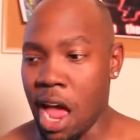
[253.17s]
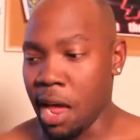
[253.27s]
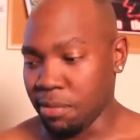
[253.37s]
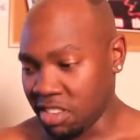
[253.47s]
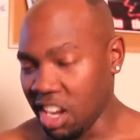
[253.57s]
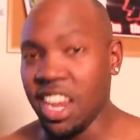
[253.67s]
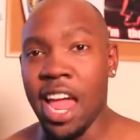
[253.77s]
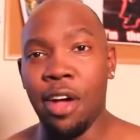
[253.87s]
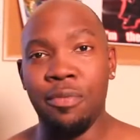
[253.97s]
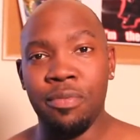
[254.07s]
I am sitting
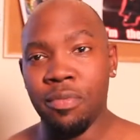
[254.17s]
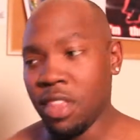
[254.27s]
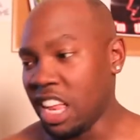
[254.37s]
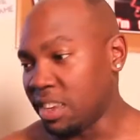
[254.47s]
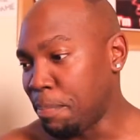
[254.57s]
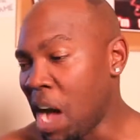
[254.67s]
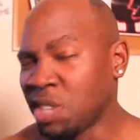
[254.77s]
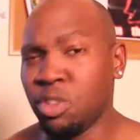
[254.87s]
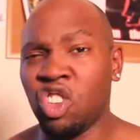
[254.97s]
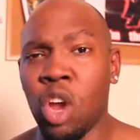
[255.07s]
down. It is
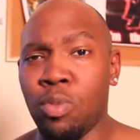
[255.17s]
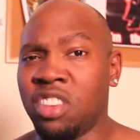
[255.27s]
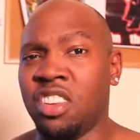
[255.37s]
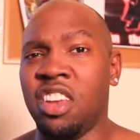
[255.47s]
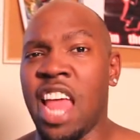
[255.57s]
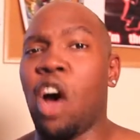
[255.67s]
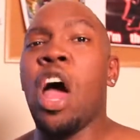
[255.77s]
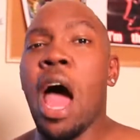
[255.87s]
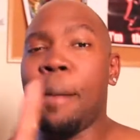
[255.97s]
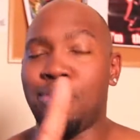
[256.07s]
impossible to trip while sitting down.
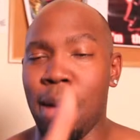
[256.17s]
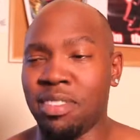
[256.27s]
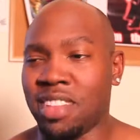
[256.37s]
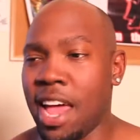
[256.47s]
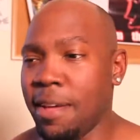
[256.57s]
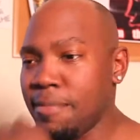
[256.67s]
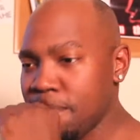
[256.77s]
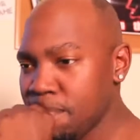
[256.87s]
I promise that.